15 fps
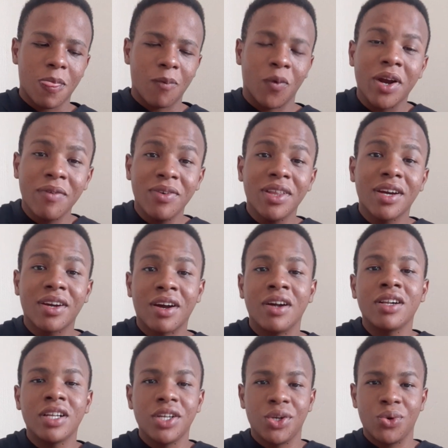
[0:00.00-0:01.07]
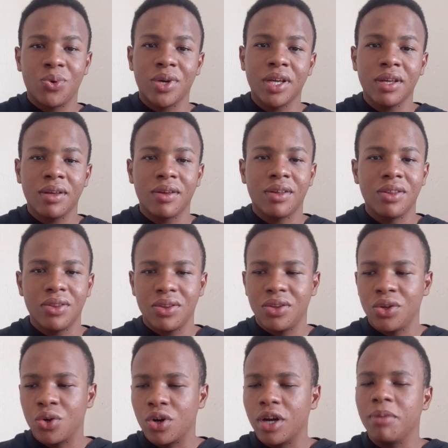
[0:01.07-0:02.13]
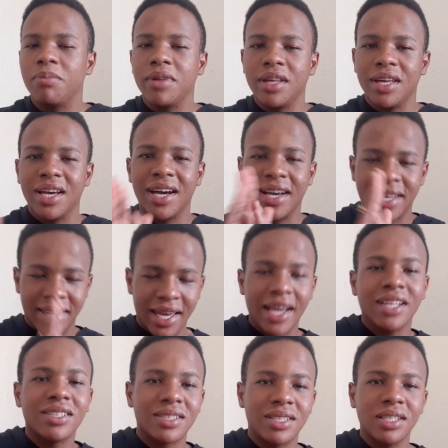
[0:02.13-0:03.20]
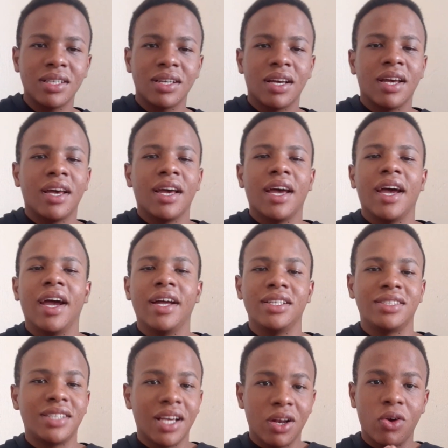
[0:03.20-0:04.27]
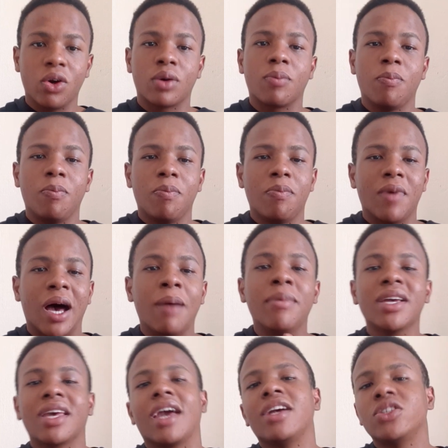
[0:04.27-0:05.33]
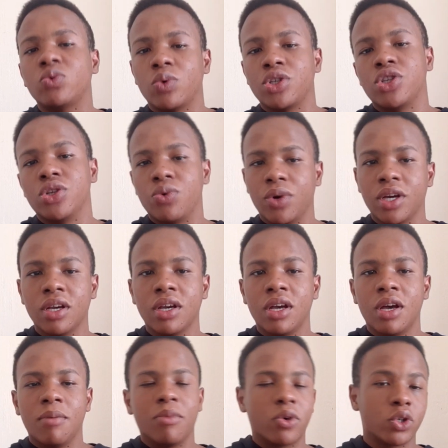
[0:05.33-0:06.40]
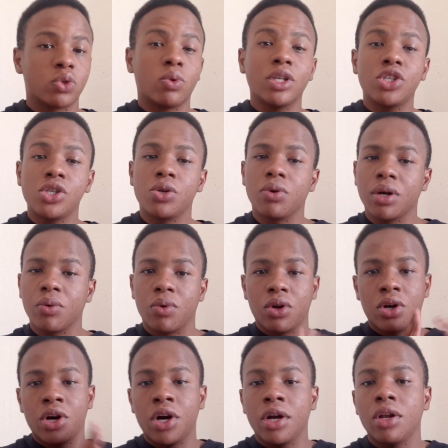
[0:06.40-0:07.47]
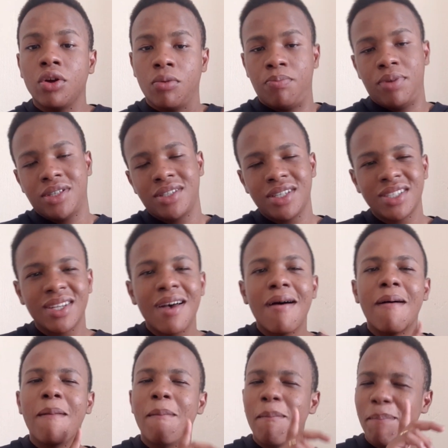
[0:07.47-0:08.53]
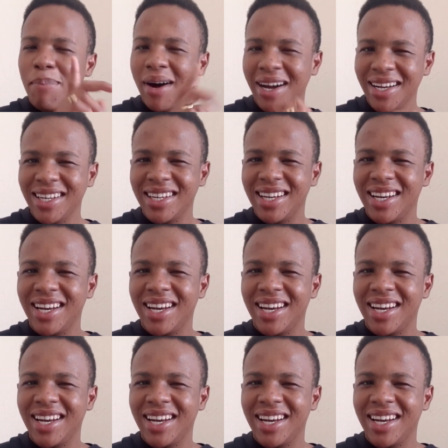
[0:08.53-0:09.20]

whatever they're currently doing, you got to be against it and say, look, I'm against what you're doing because what you're doing will hurt your business. But